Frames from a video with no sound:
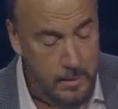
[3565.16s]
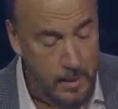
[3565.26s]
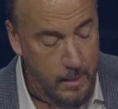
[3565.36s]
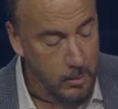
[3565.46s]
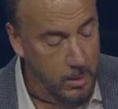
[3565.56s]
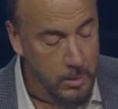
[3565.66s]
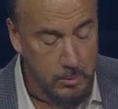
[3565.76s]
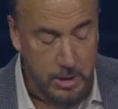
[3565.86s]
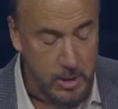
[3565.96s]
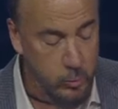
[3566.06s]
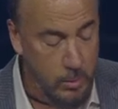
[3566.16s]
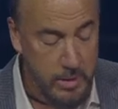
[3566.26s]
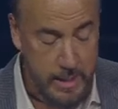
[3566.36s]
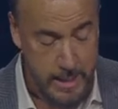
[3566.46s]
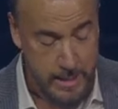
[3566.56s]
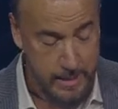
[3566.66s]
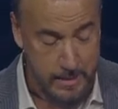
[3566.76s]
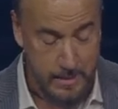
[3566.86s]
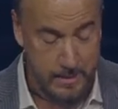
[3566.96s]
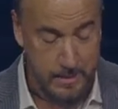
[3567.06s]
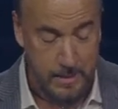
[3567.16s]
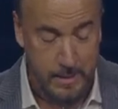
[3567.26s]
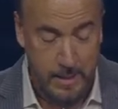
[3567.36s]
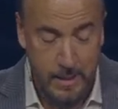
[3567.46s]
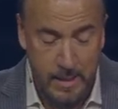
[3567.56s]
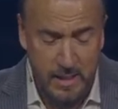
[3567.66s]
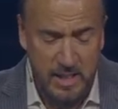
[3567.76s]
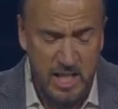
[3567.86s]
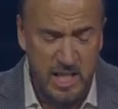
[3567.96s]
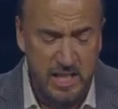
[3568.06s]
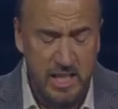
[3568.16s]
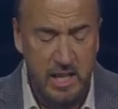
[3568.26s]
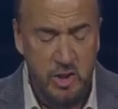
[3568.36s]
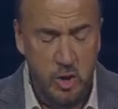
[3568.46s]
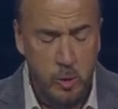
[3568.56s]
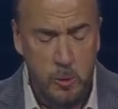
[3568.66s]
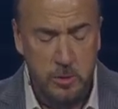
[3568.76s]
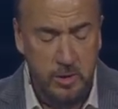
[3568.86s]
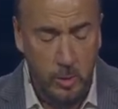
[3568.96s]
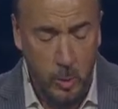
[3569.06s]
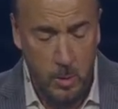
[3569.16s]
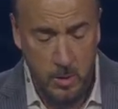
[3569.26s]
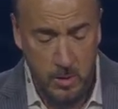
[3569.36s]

And look what this woman did. She said, truth, Lord.